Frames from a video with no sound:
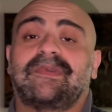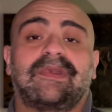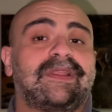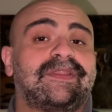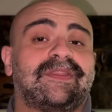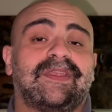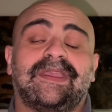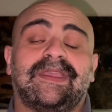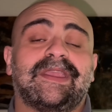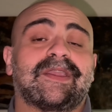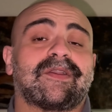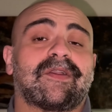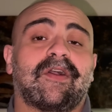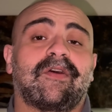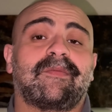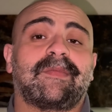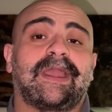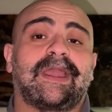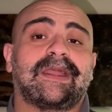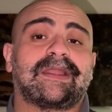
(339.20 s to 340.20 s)
the
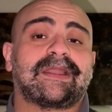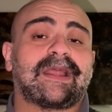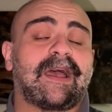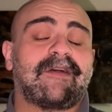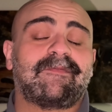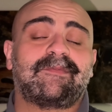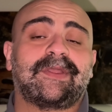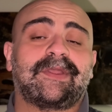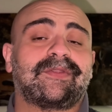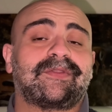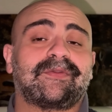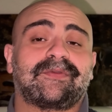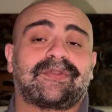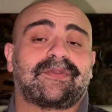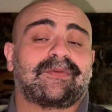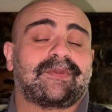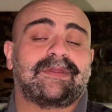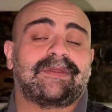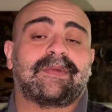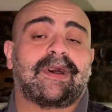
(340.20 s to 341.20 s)
Hero, man, I've been through
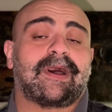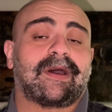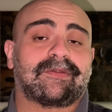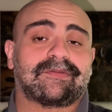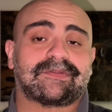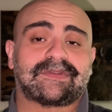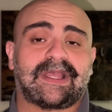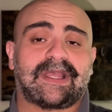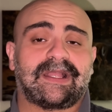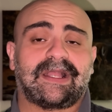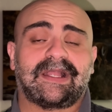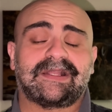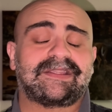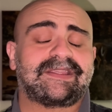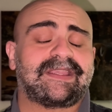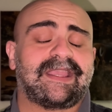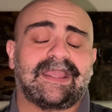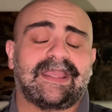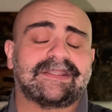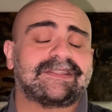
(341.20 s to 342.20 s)
three bottles. I, I
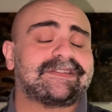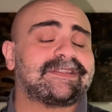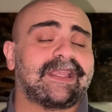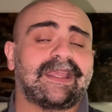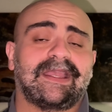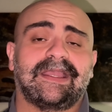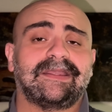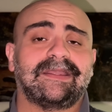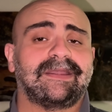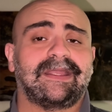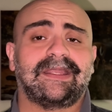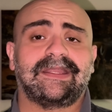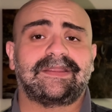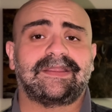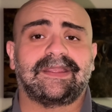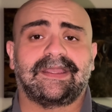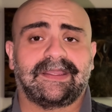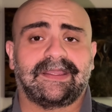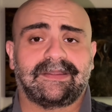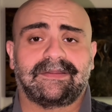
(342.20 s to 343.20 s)
can't say
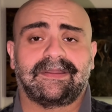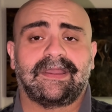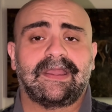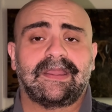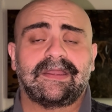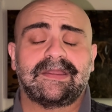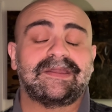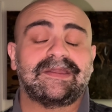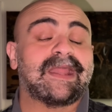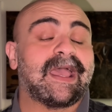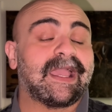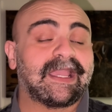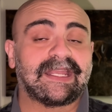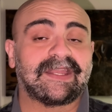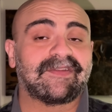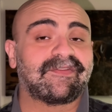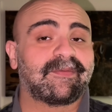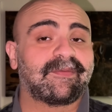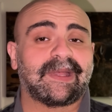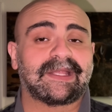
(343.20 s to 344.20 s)
anything
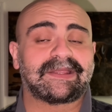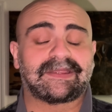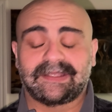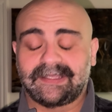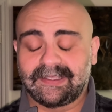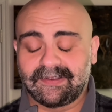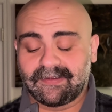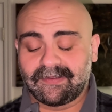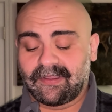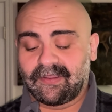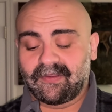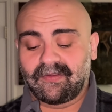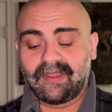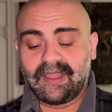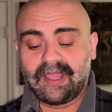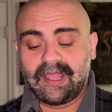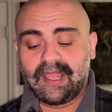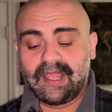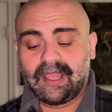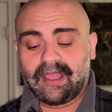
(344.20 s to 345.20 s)
negative about the Hero.
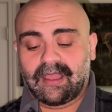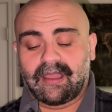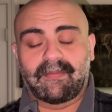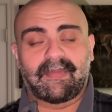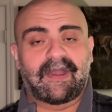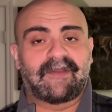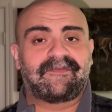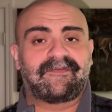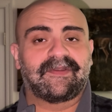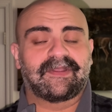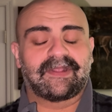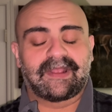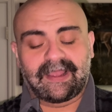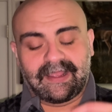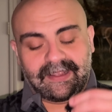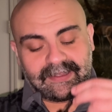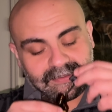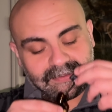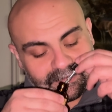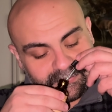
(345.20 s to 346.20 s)
Um, I feel
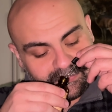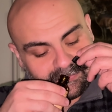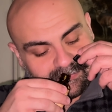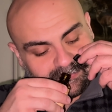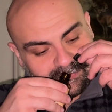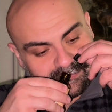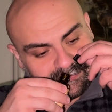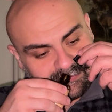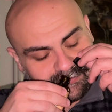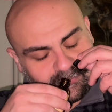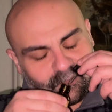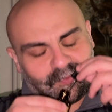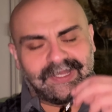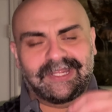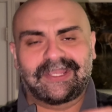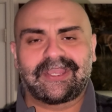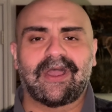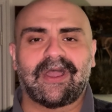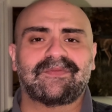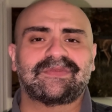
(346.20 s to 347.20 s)
like when
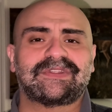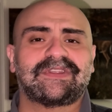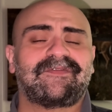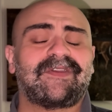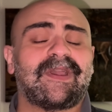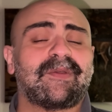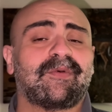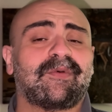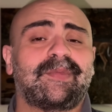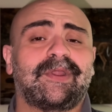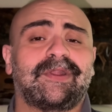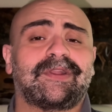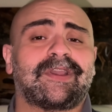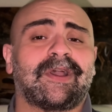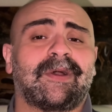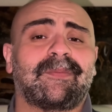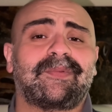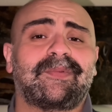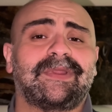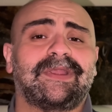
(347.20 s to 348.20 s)
it comes to Fable Beard
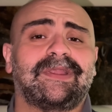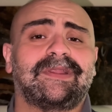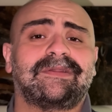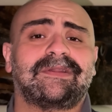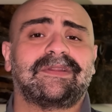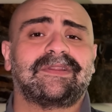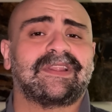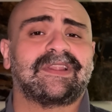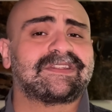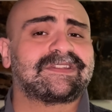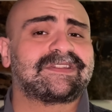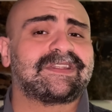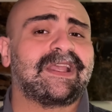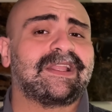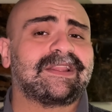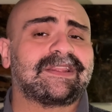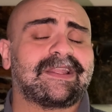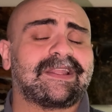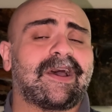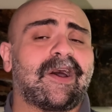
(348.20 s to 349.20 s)
Company, the
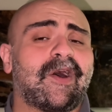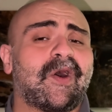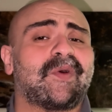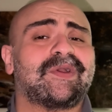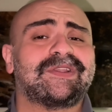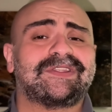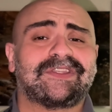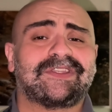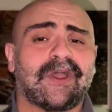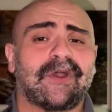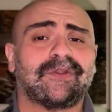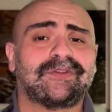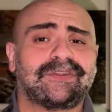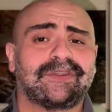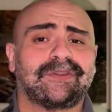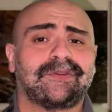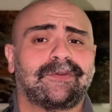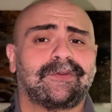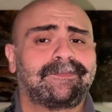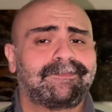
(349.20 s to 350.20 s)
scent that I always go
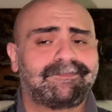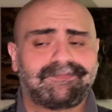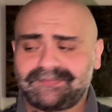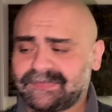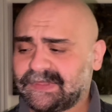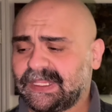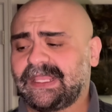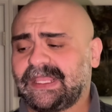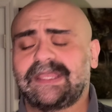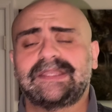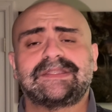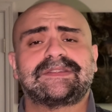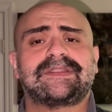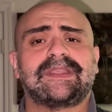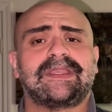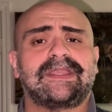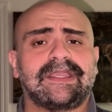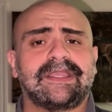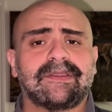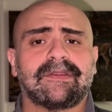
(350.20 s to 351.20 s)
to is
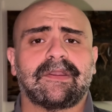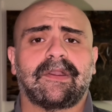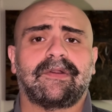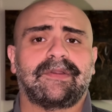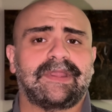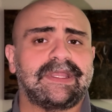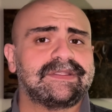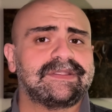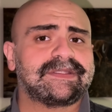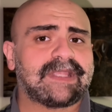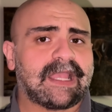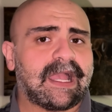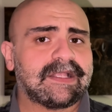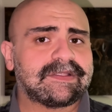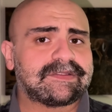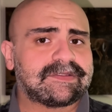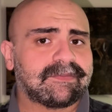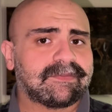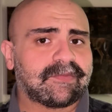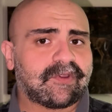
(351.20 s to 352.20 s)
the Hero. He's got
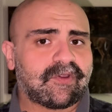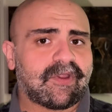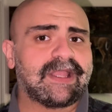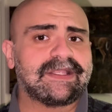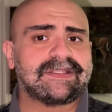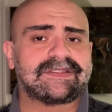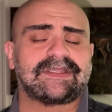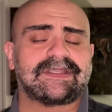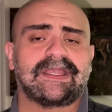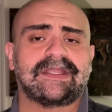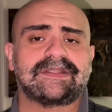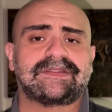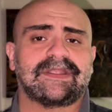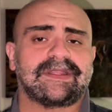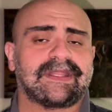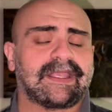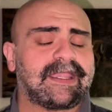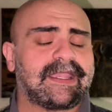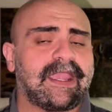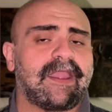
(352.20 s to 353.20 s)
some great scents and
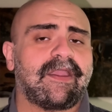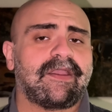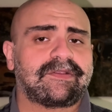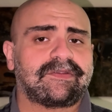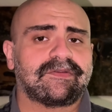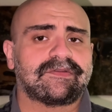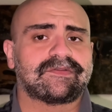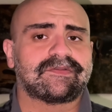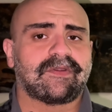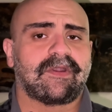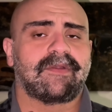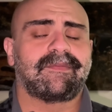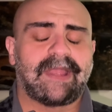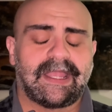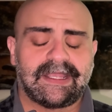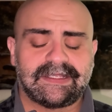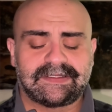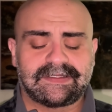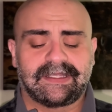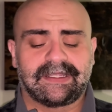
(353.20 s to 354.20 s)
the characters are
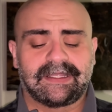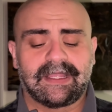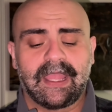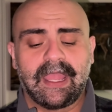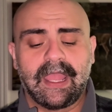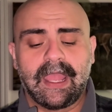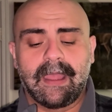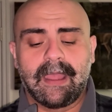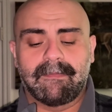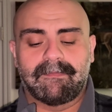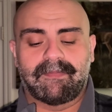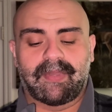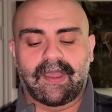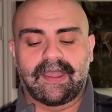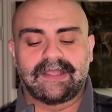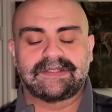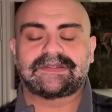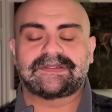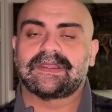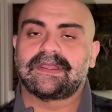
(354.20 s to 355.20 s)
amazing,
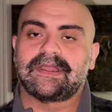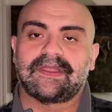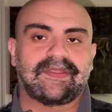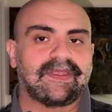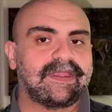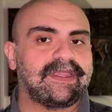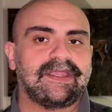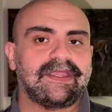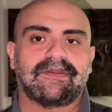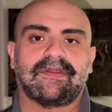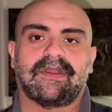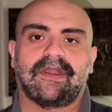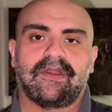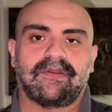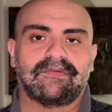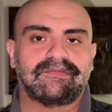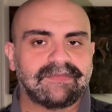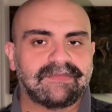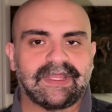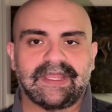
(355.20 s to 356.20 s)
but the
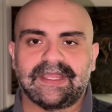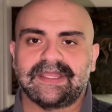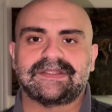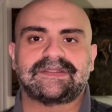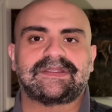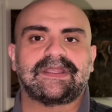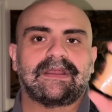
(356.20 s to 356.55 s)
Hero is